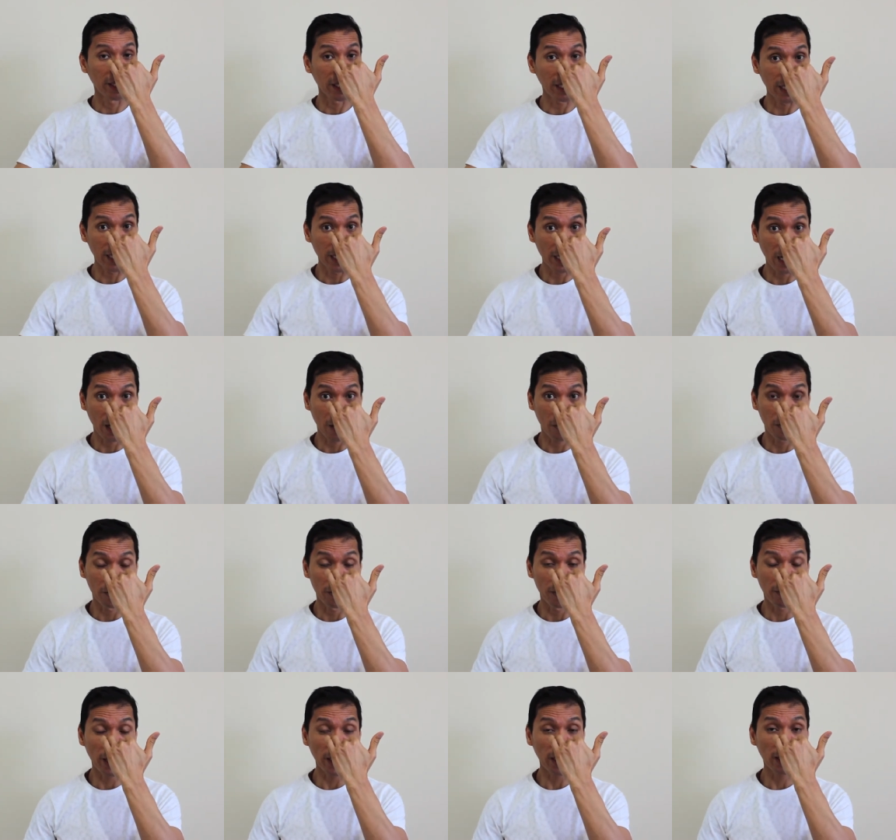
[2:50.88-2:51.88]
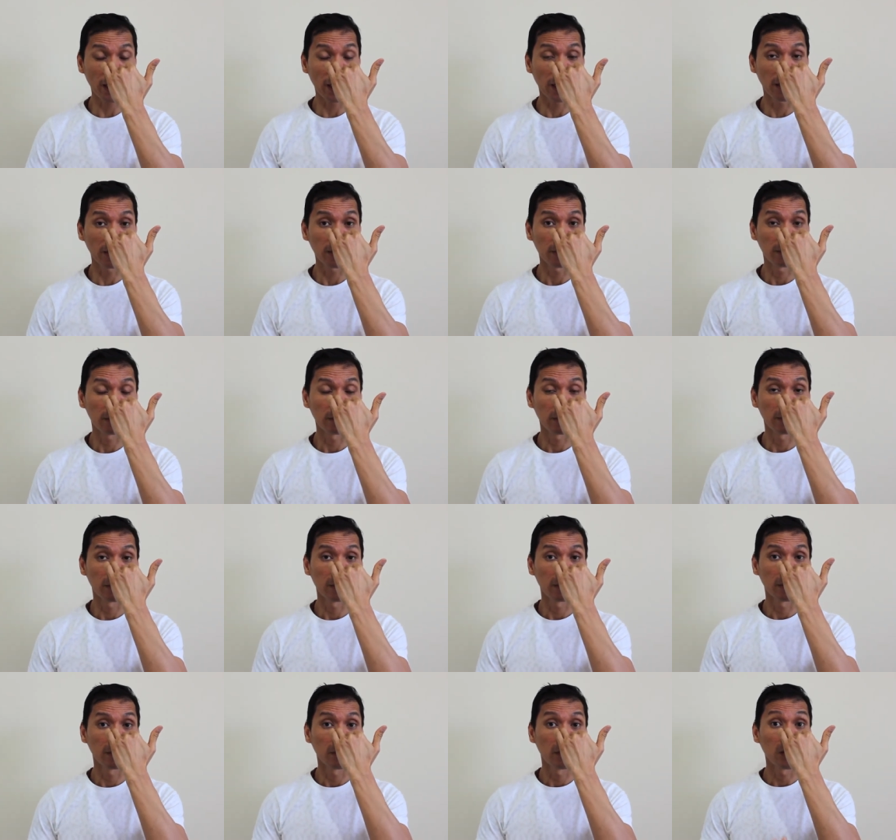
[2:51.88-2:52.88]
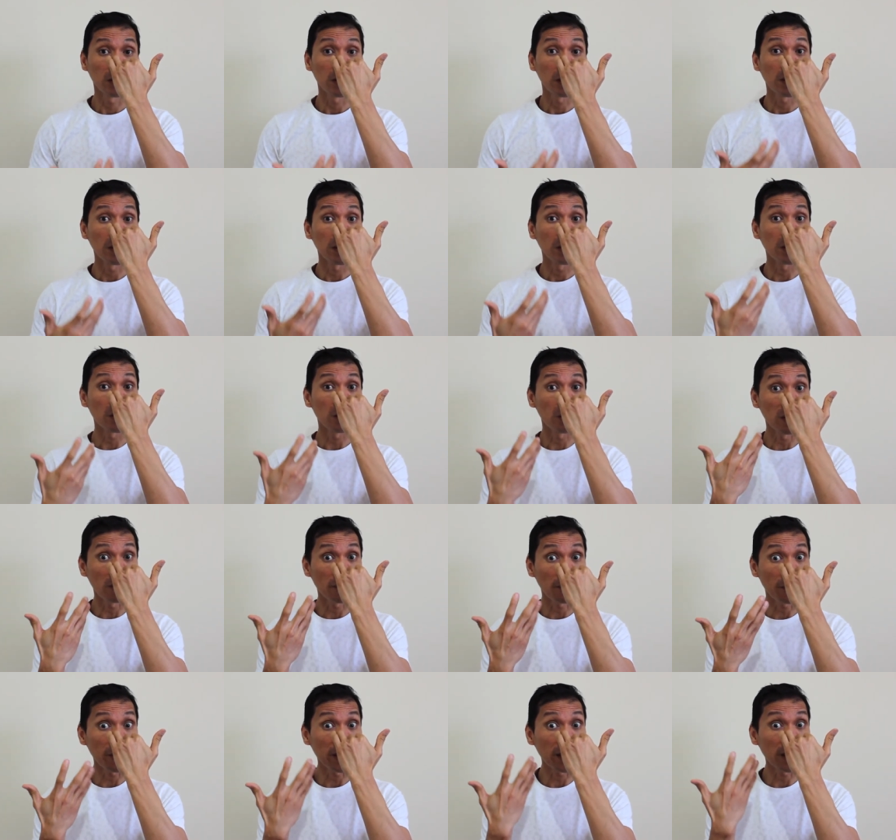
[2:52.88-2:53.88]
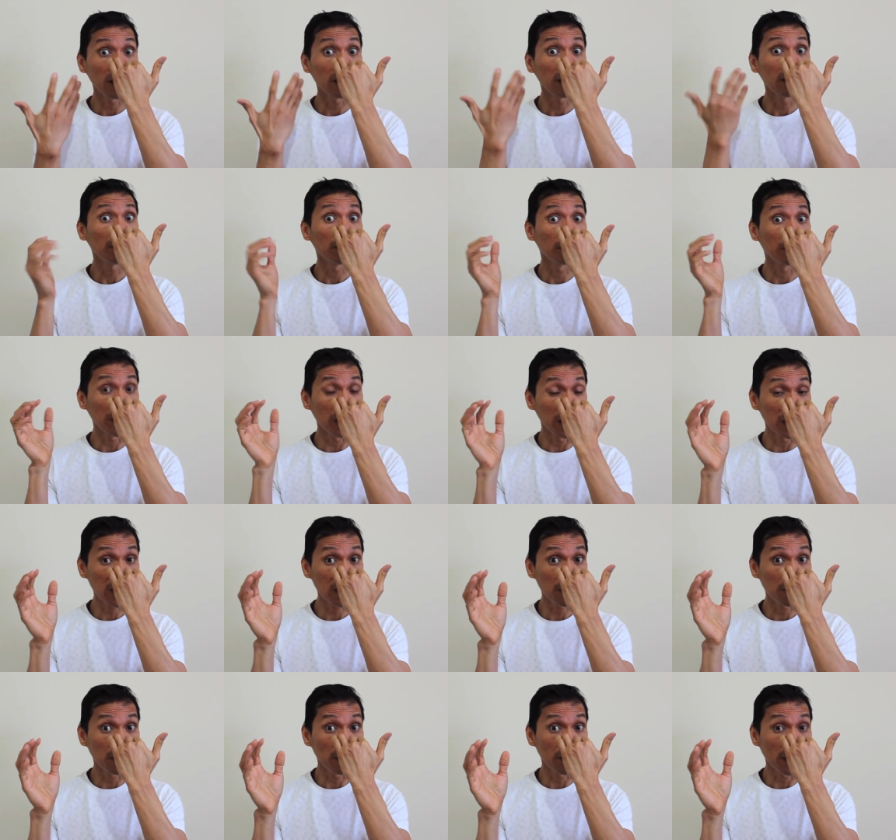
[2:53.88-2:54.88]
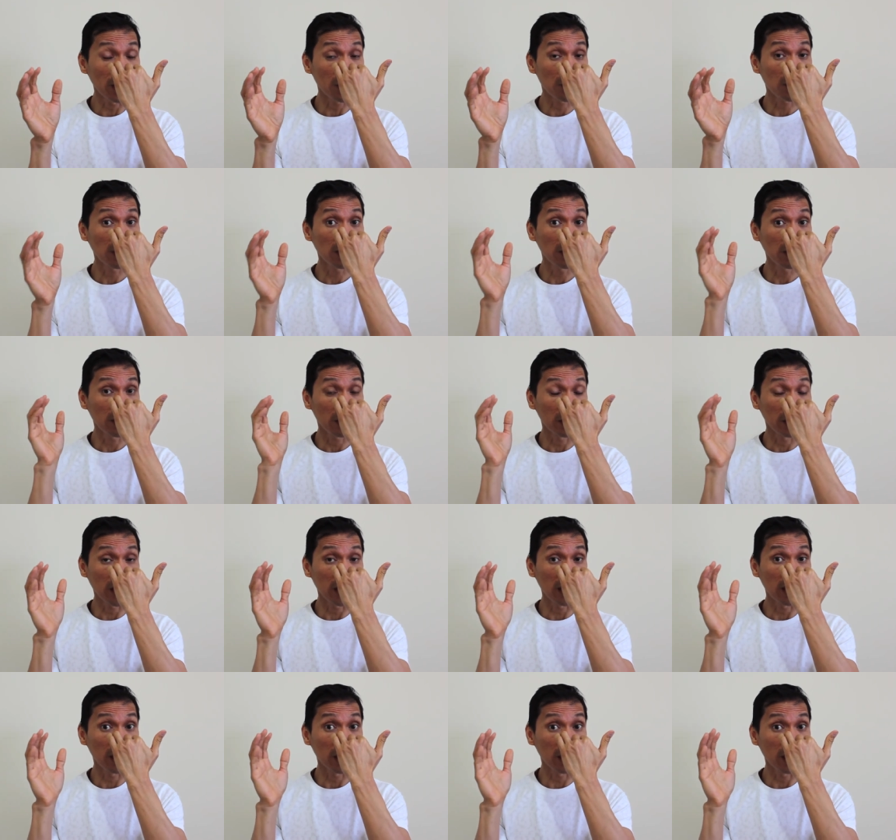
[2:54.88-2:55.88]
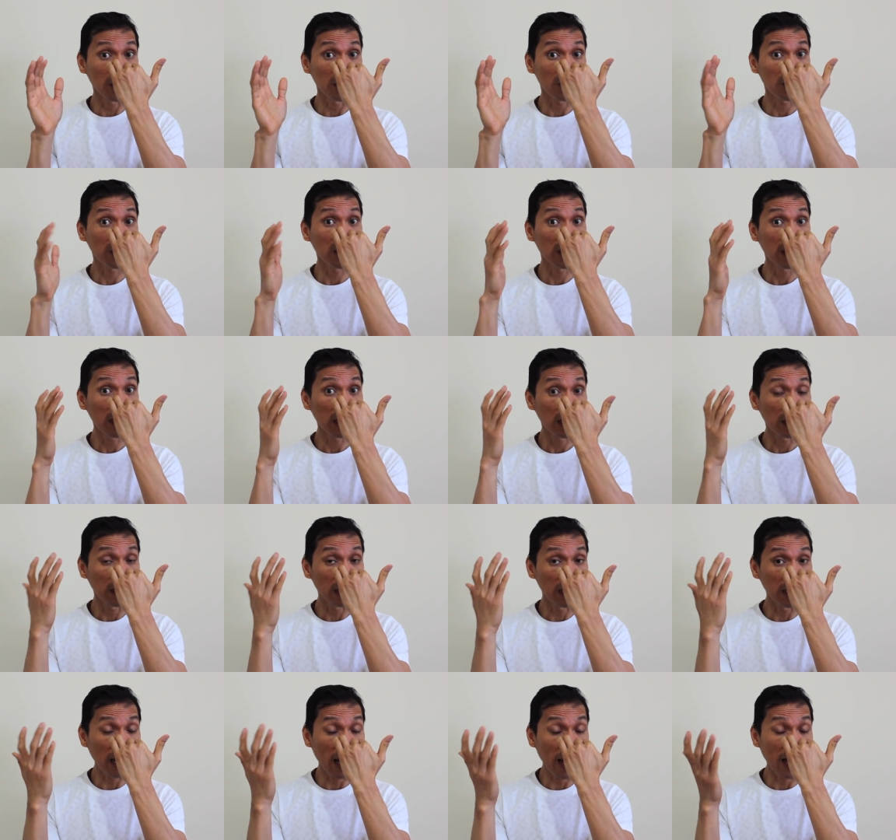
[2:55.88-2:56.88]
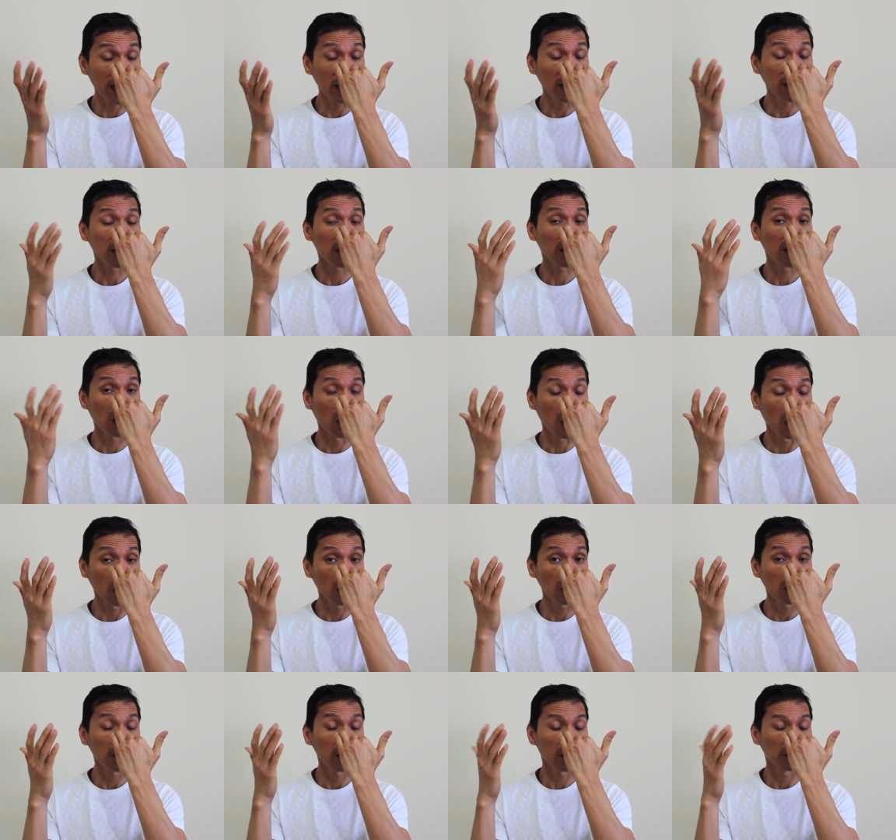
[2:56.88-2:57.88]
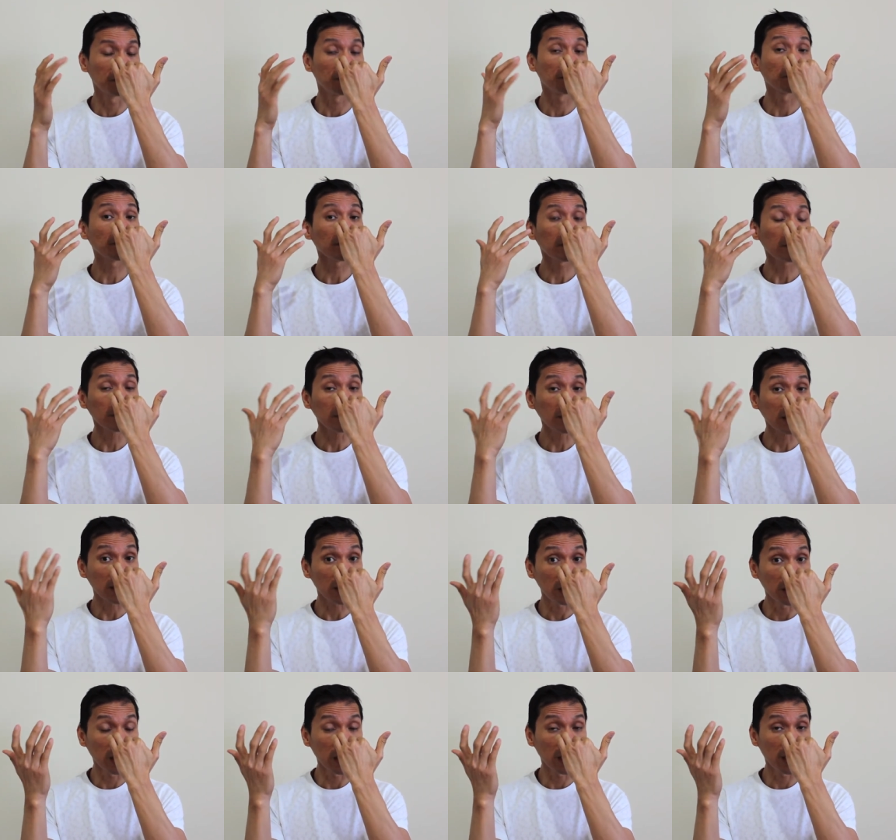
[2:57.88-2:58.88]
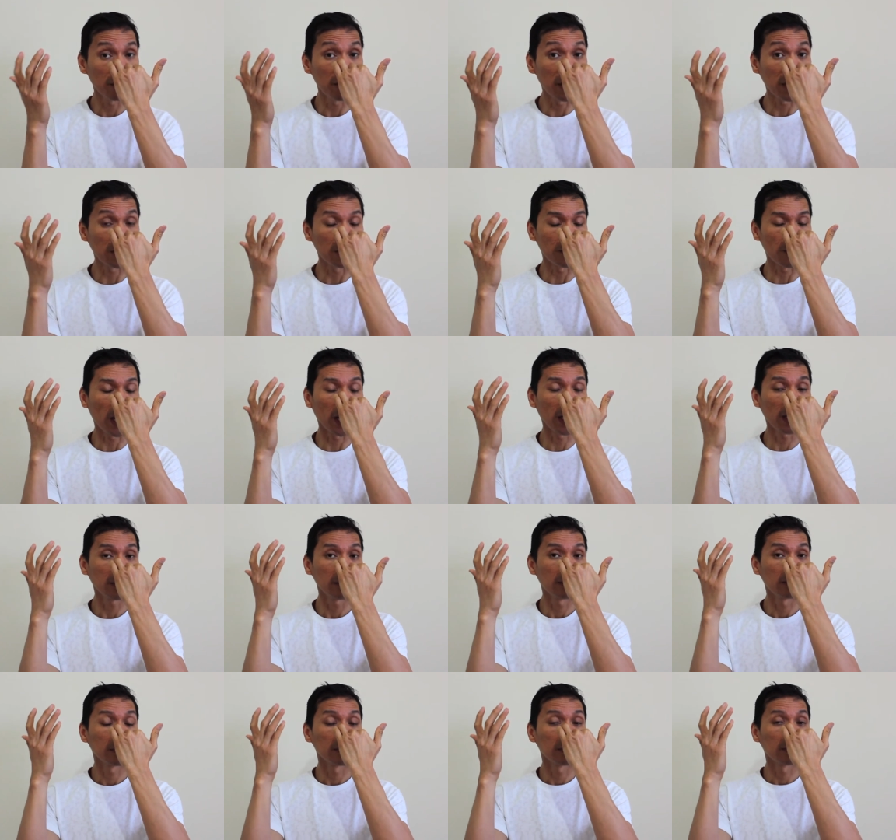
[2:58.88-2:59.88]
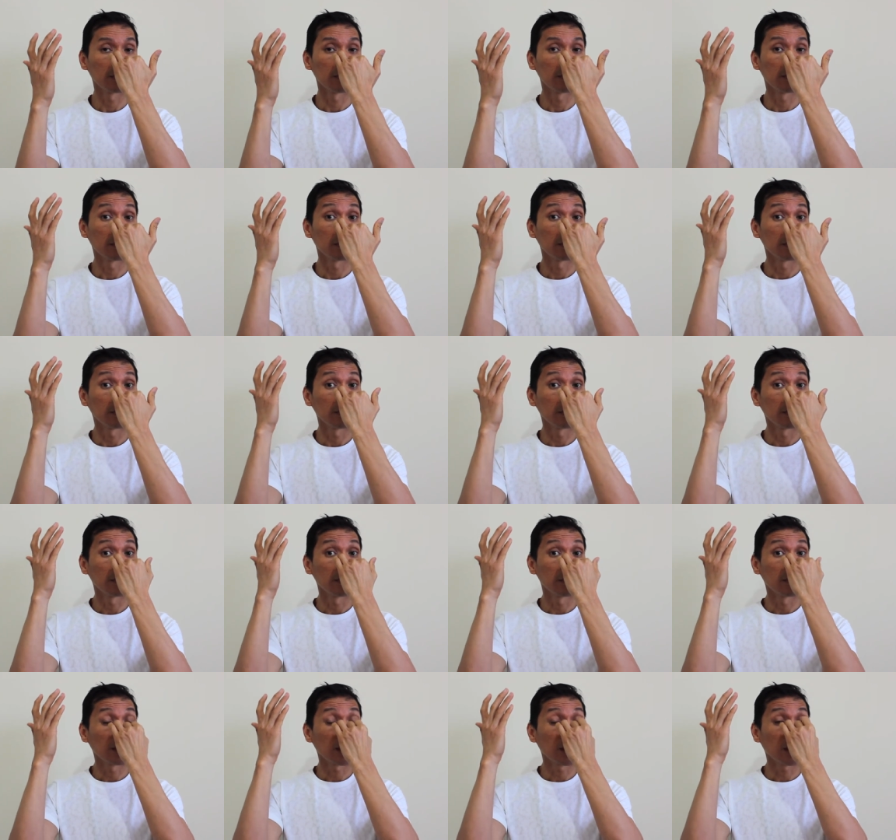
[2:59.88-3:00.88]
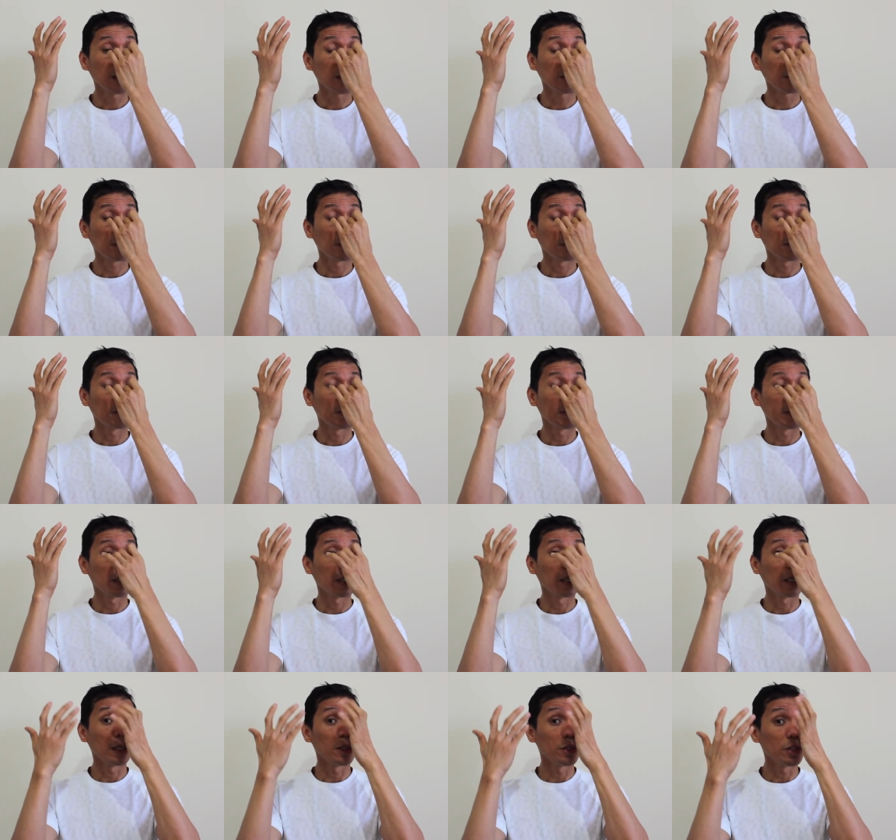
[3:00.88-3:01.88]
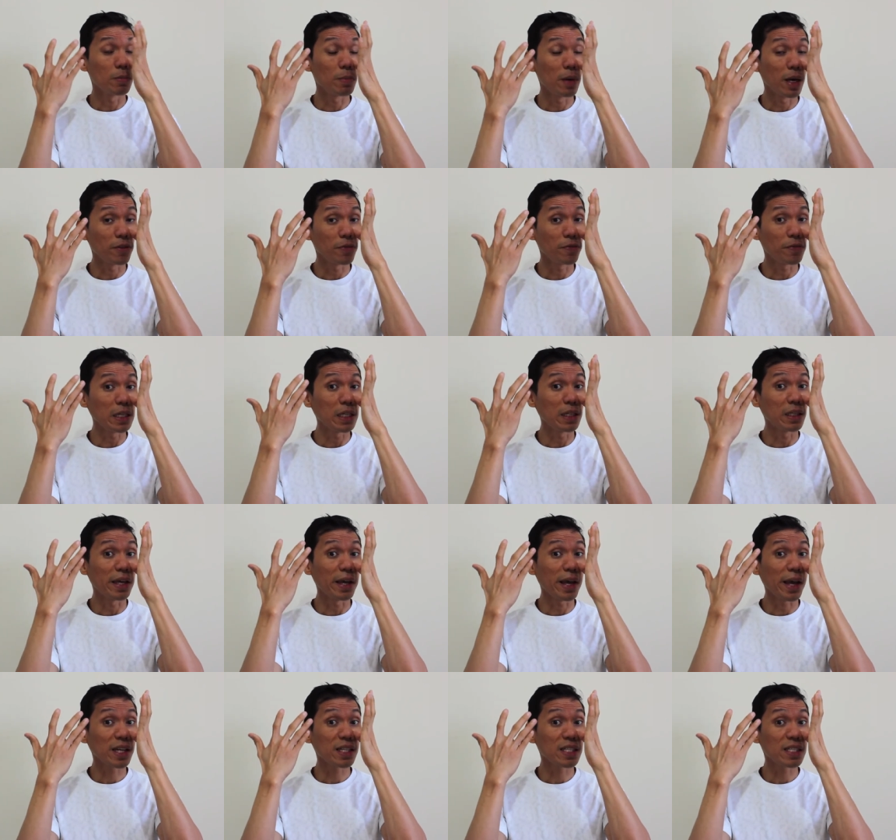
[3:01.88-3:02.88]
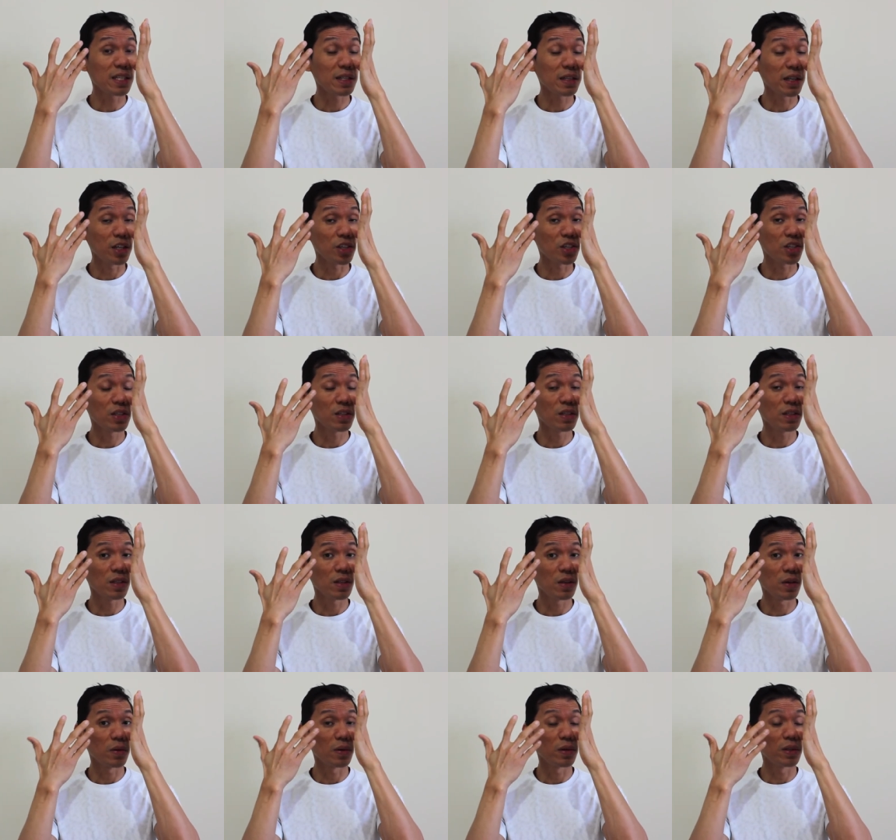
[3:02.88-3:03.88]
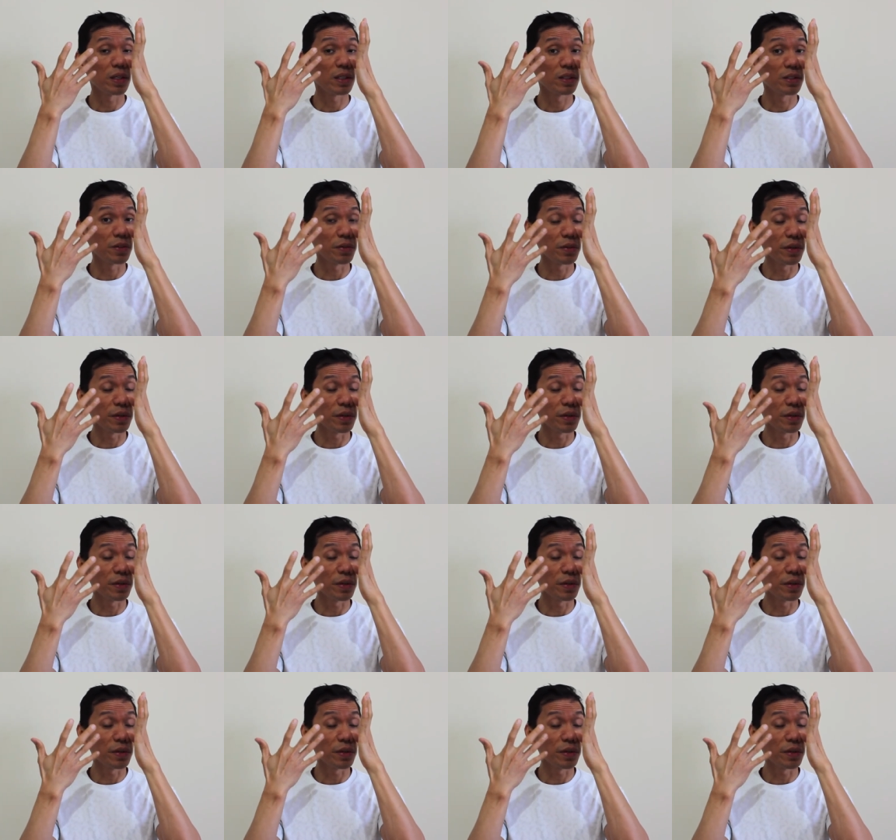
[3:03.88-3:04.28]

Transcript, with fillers: Inhale to the right again. You will feel the inspiration or the inhalation light, cold, and a bit dry. Clap, and then you might feel the exhalation or the